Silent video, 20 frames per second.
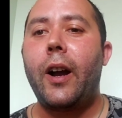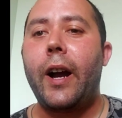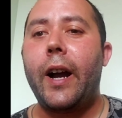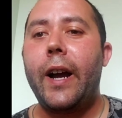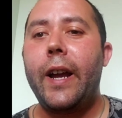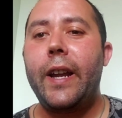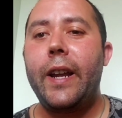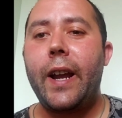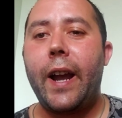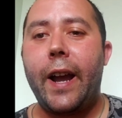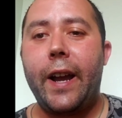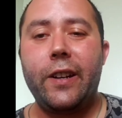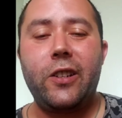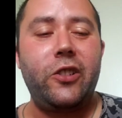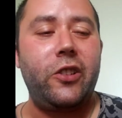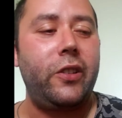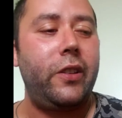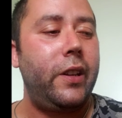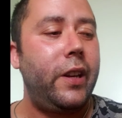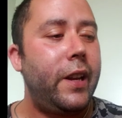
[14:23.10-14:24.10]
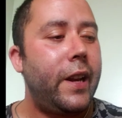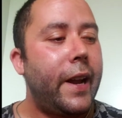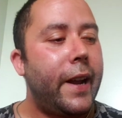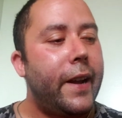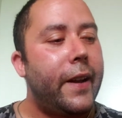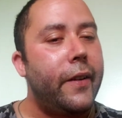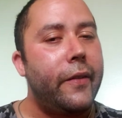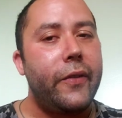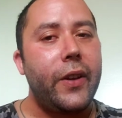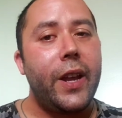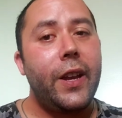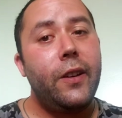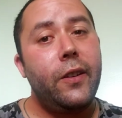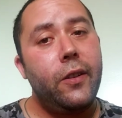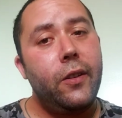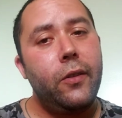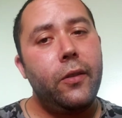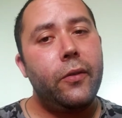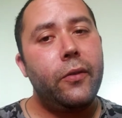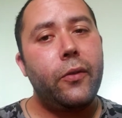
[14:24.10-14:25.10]
I actually have a
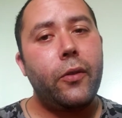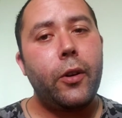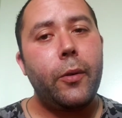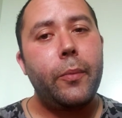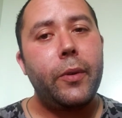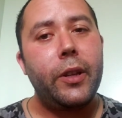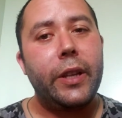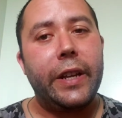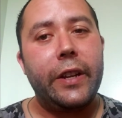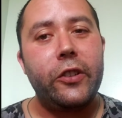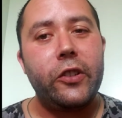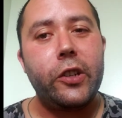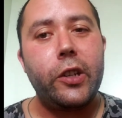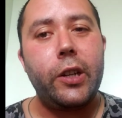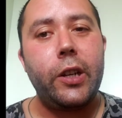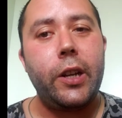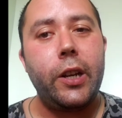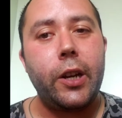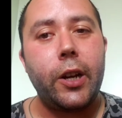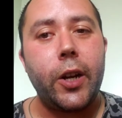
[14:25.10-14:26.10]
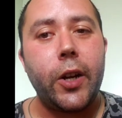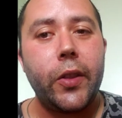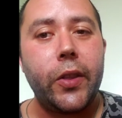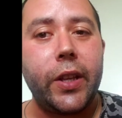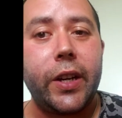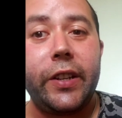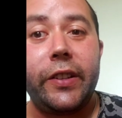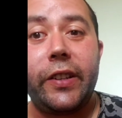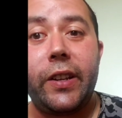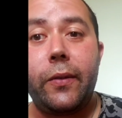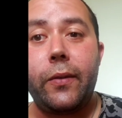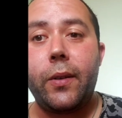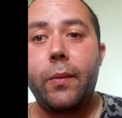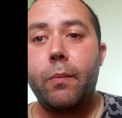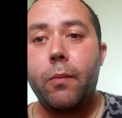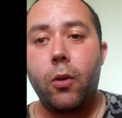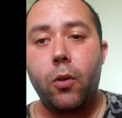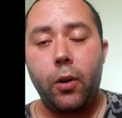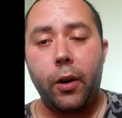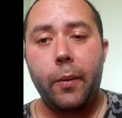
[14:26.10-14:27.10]
new formulation here that is
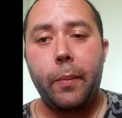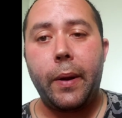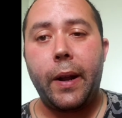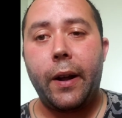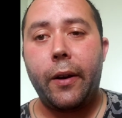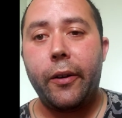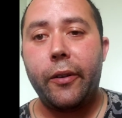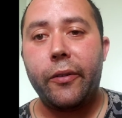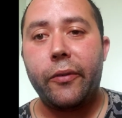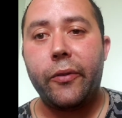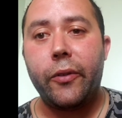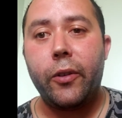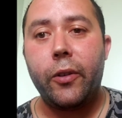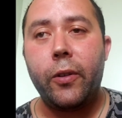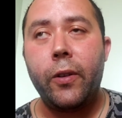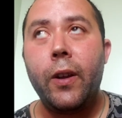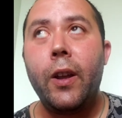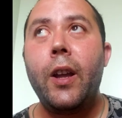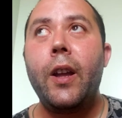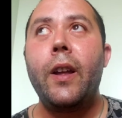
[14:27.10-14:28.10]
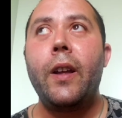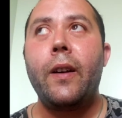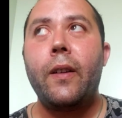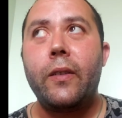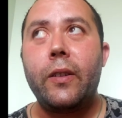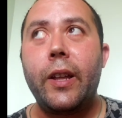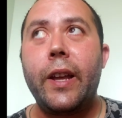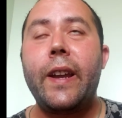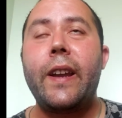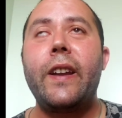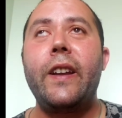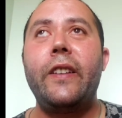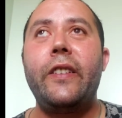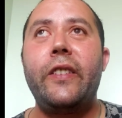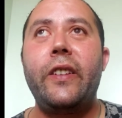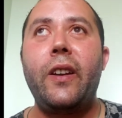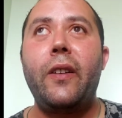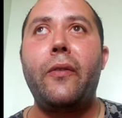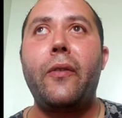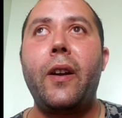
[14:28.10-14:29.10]
even more powerful, like
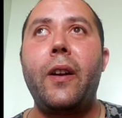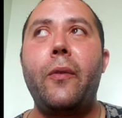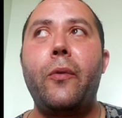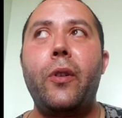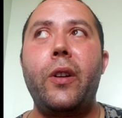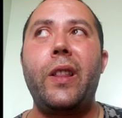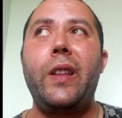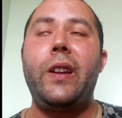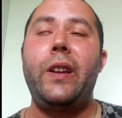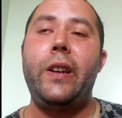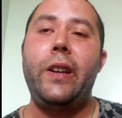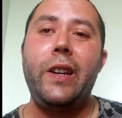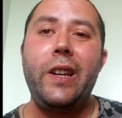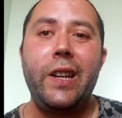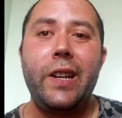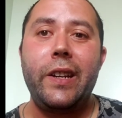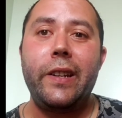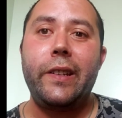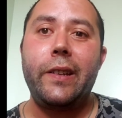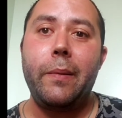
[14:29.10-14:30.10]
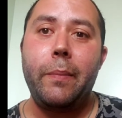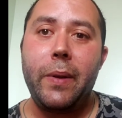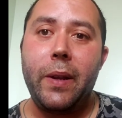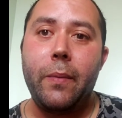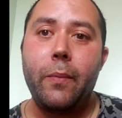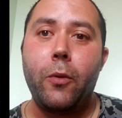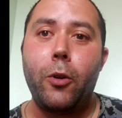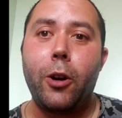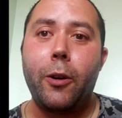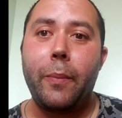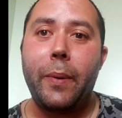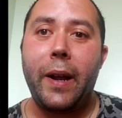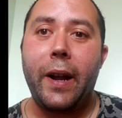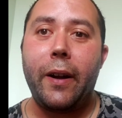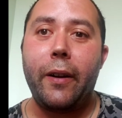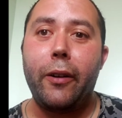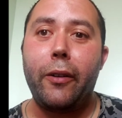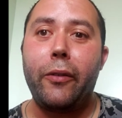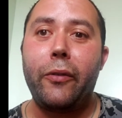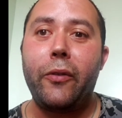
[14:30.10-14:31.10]
as if I really need it to be more
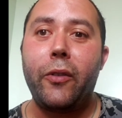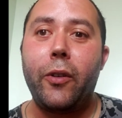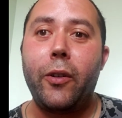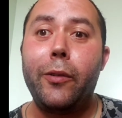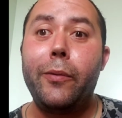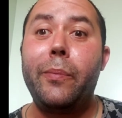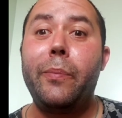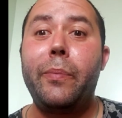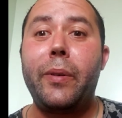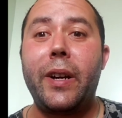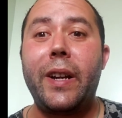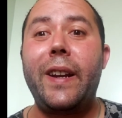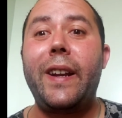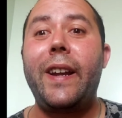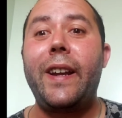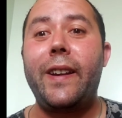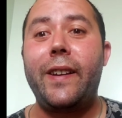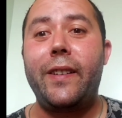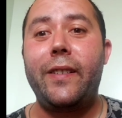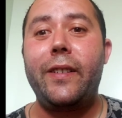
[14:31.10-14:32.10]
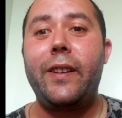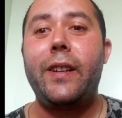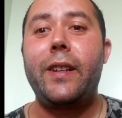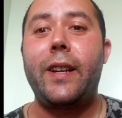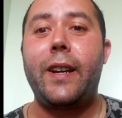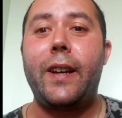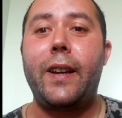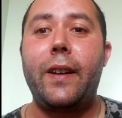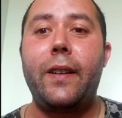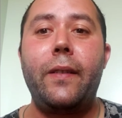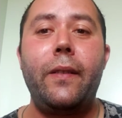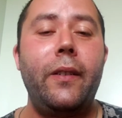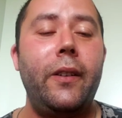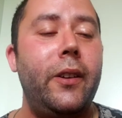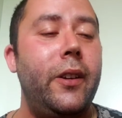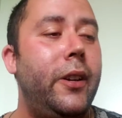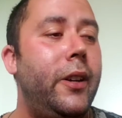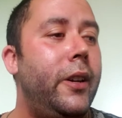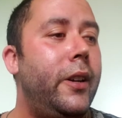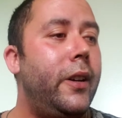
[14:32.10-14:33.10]
powerful, but hell yeah.
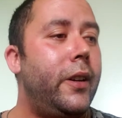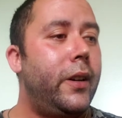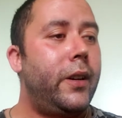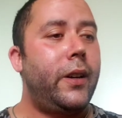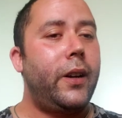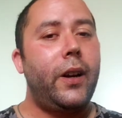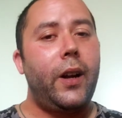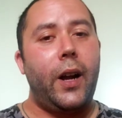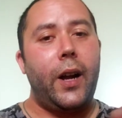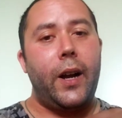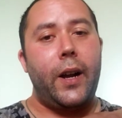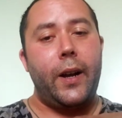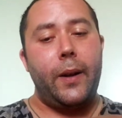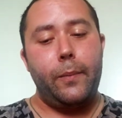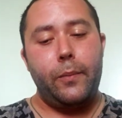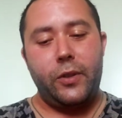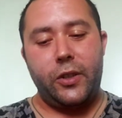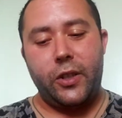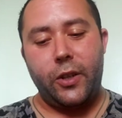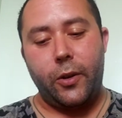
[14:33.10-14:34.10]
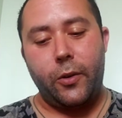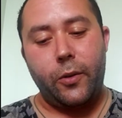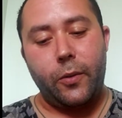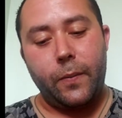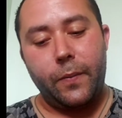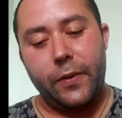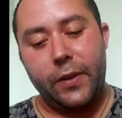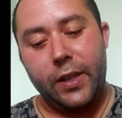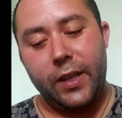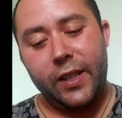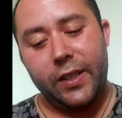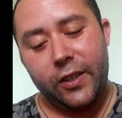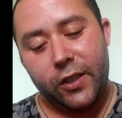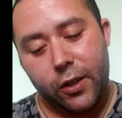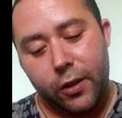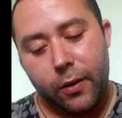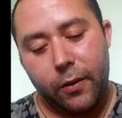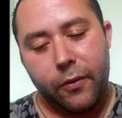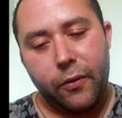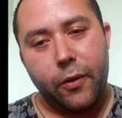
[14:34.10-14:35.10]
So
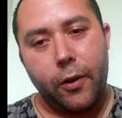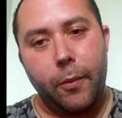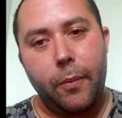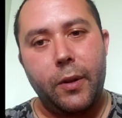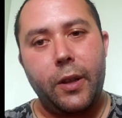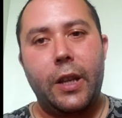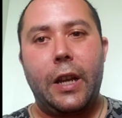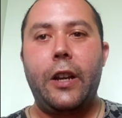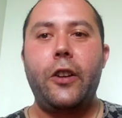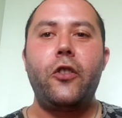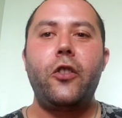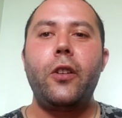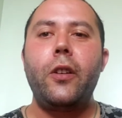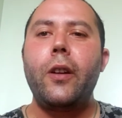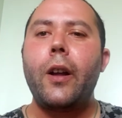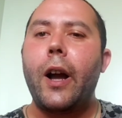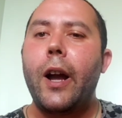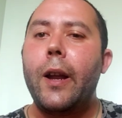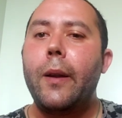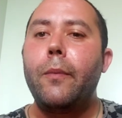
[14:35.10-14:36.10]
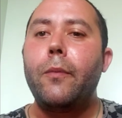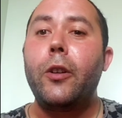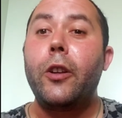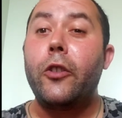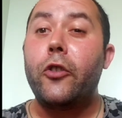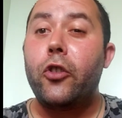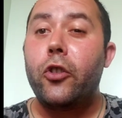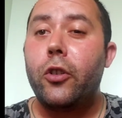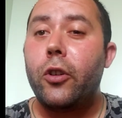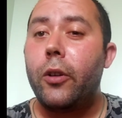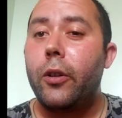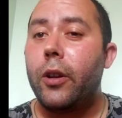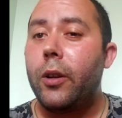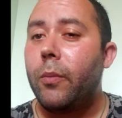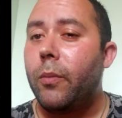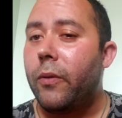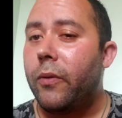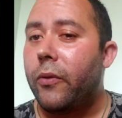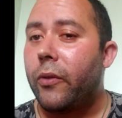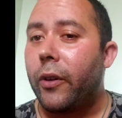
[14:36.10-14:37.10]
this new formulation I'm going to show
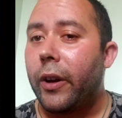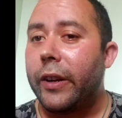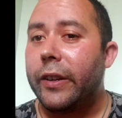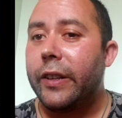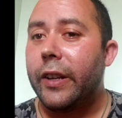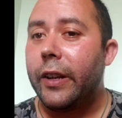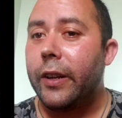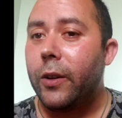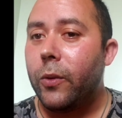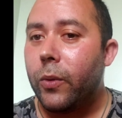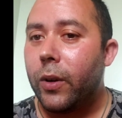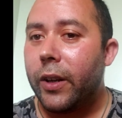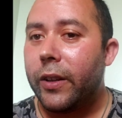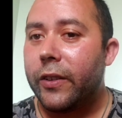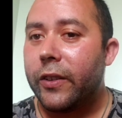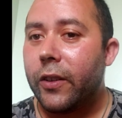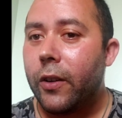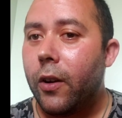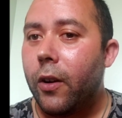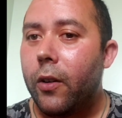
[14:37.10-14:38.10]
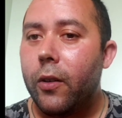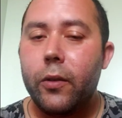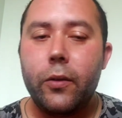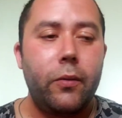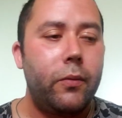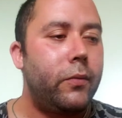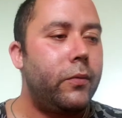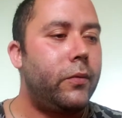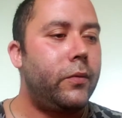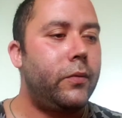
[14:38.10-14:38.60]
you before I tell you what it's called.